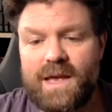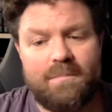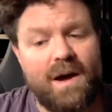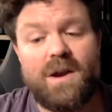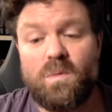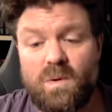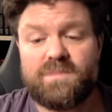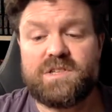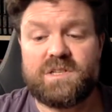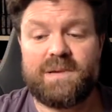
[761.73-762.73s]
Marlowe
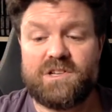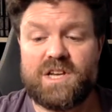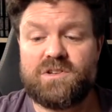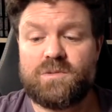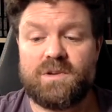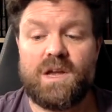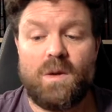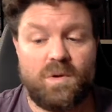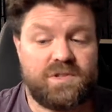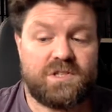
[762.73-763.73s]
wanted to be a gentleman,
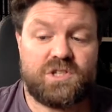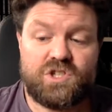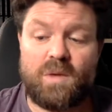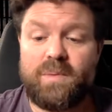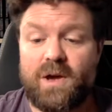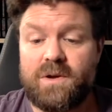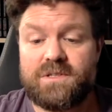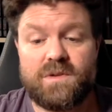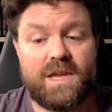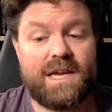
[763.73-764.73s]
wanted to stop her
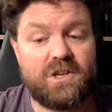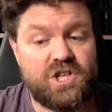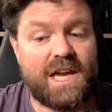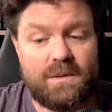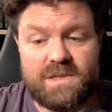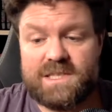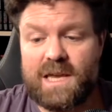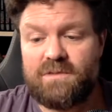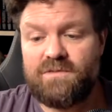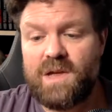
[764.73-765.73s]
so that he could check it was
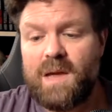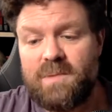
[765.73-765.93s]
safe,